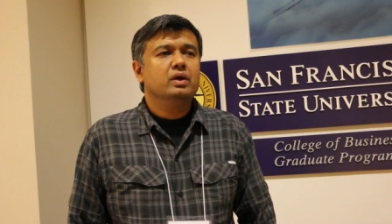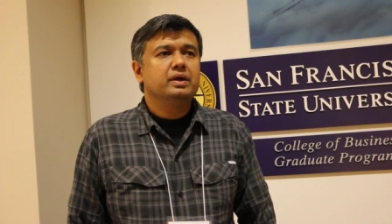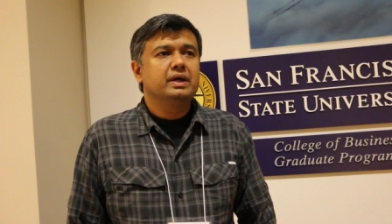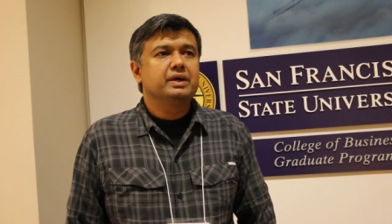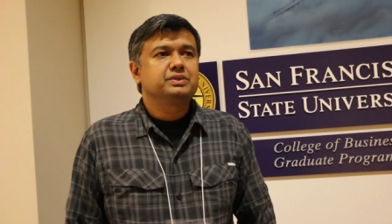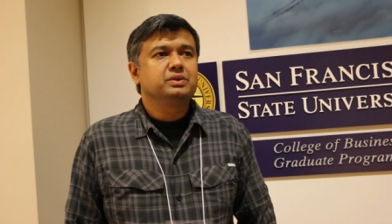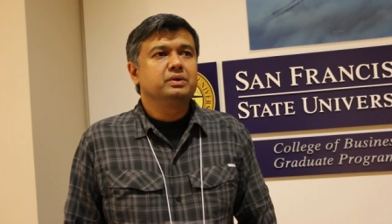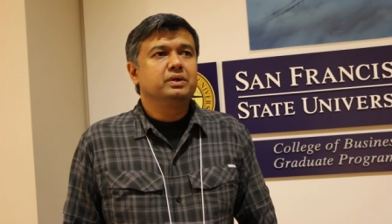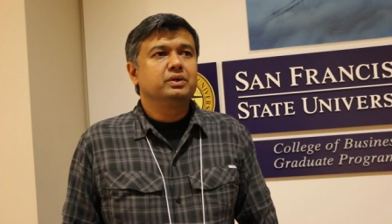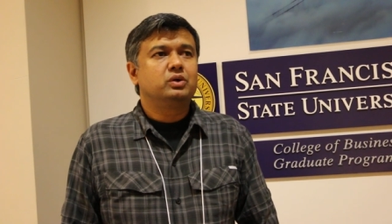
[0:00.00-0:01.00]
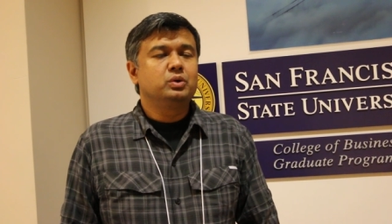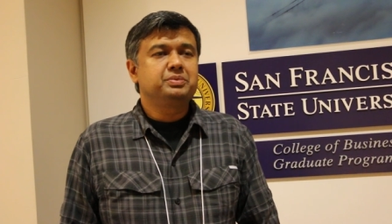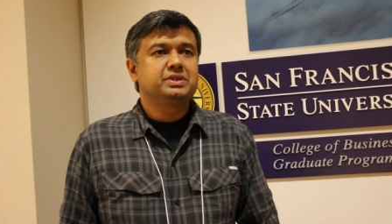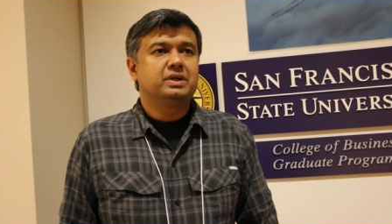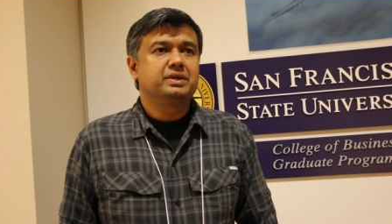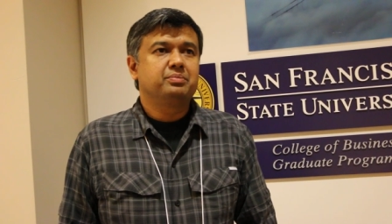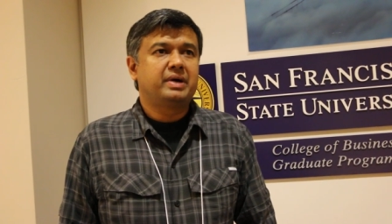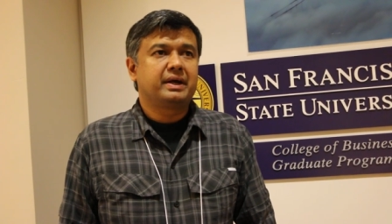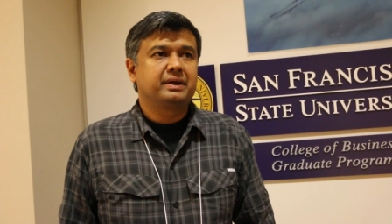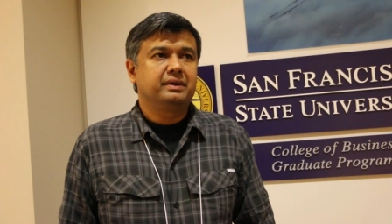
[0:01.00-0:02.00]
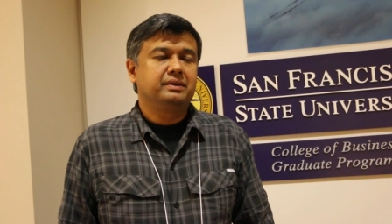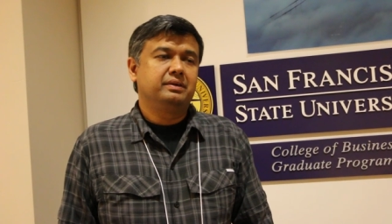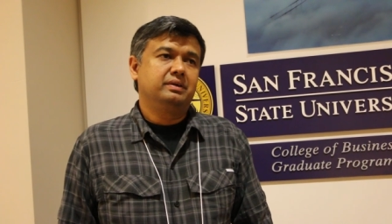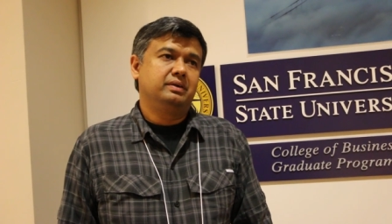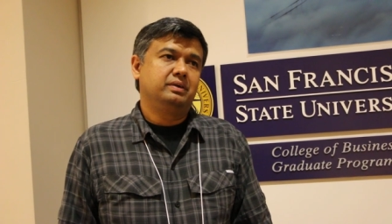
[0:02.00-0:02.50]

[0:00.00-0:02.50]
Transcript: yeah, so, you know, the group started back in